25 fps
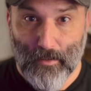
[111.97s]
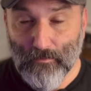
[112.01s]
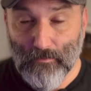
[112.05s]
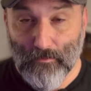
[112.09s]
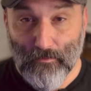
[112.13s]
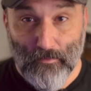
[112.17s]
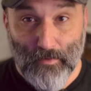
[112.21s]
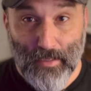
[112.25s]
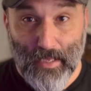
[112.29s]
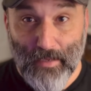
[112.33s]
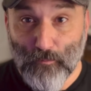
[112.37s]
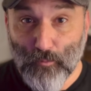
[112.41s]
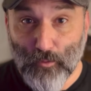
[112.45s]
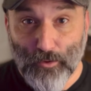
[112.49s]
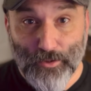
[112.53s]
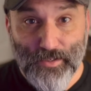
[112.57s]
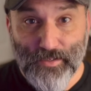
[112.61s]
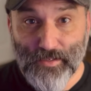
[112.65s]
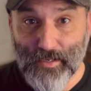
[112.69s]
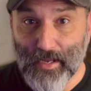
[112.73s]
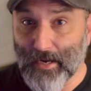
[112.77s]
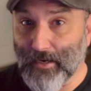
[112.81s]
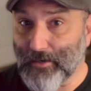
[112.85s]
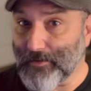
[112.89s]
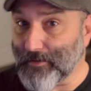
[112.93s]
Then we'll
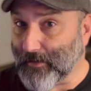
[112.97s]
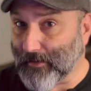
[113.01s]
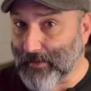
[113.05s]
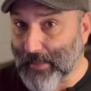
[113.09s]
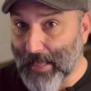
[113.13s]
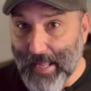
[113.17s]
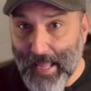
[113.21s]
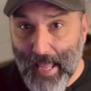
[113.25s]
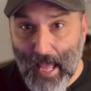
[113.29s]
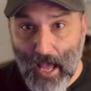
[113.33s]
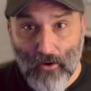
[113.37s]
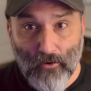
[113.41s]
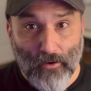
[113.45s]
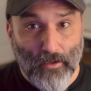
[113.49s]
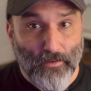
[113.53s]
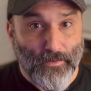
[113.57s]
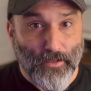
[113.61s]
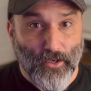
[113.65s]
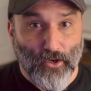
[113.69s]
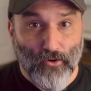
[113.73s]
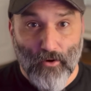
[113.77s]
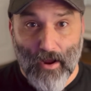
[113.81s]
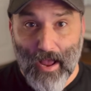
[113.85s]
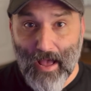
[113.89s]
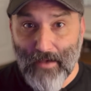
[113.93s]
design the layout and
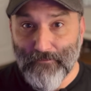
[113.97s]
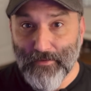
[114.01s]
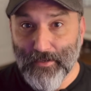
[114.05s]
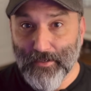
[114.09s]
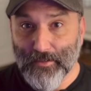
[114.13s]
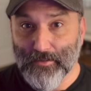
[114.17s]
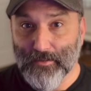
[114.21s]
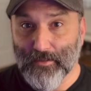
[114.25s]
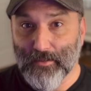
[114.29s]
the graphics